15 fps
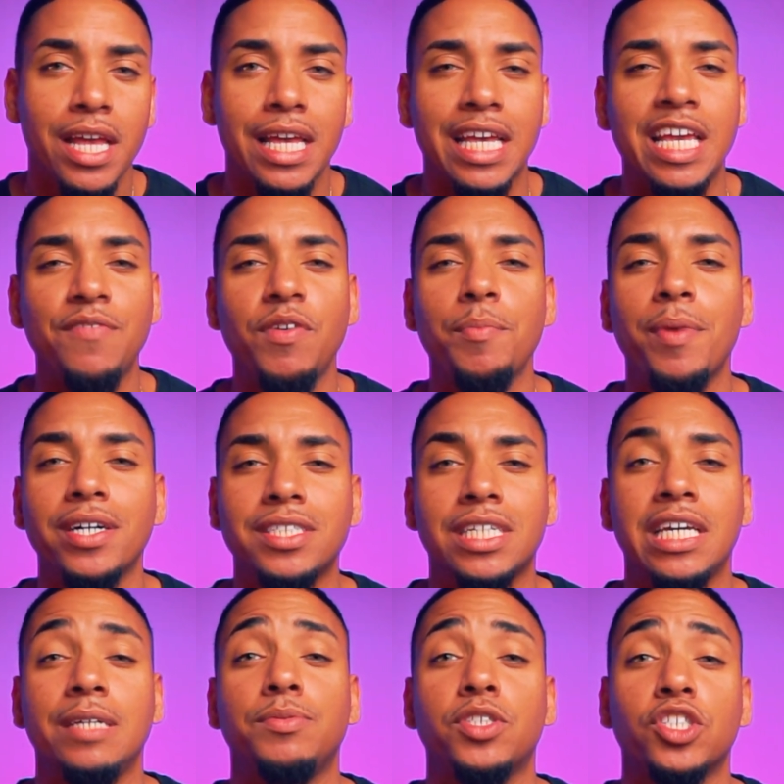Evmux
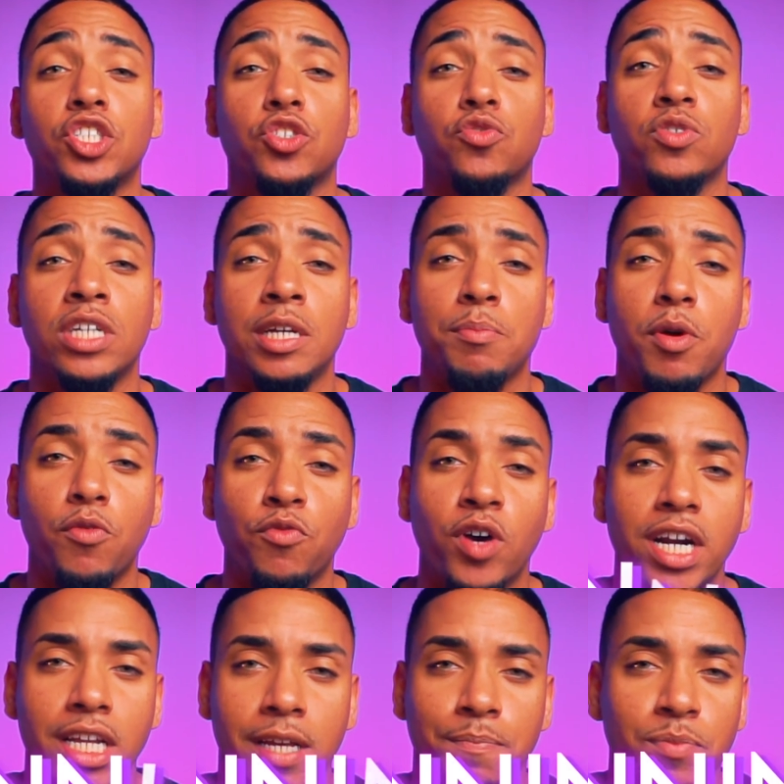keeps your stream
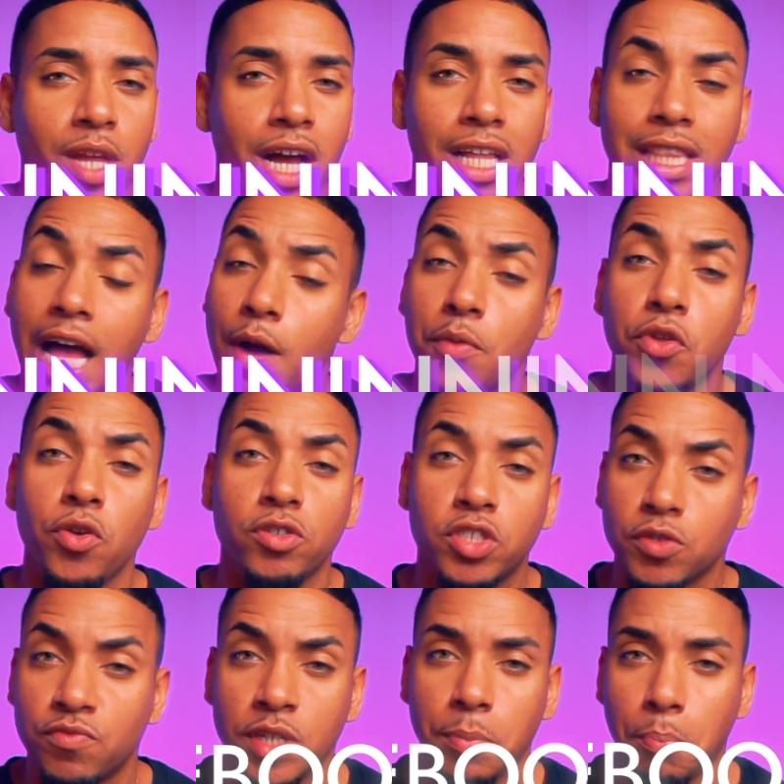running, allowing you
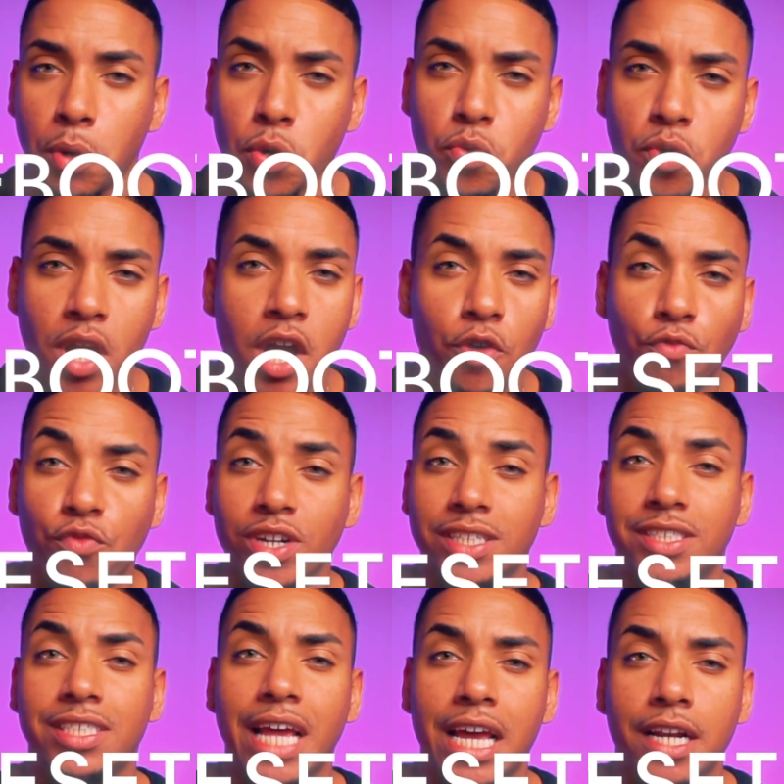to reboot,
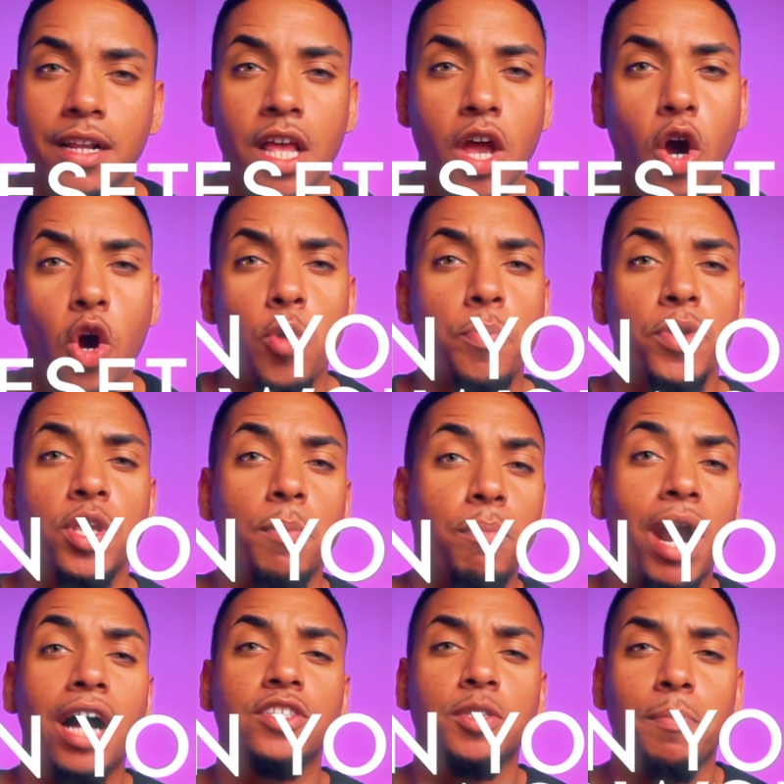reset, open your
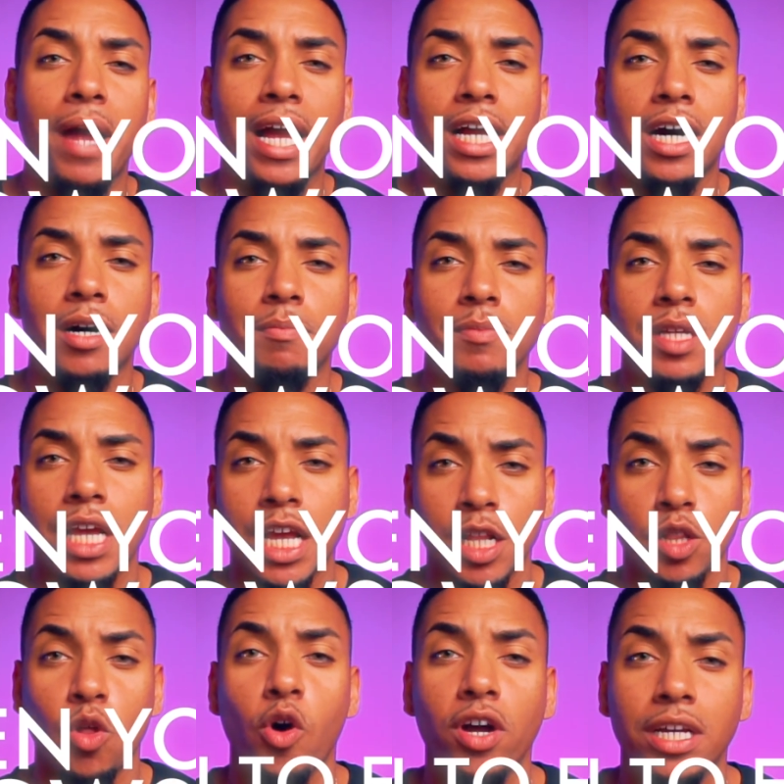browser back up,
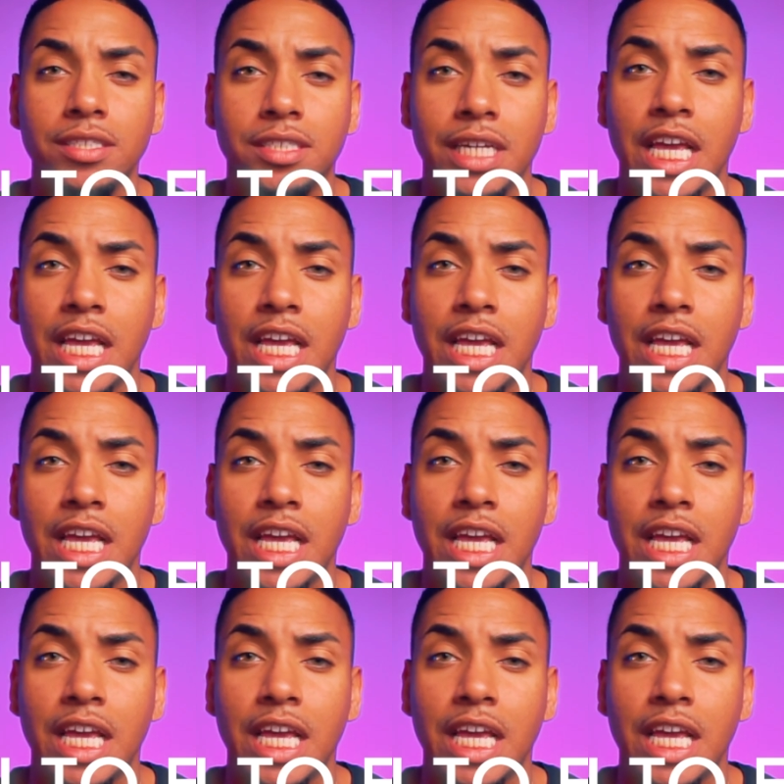and log into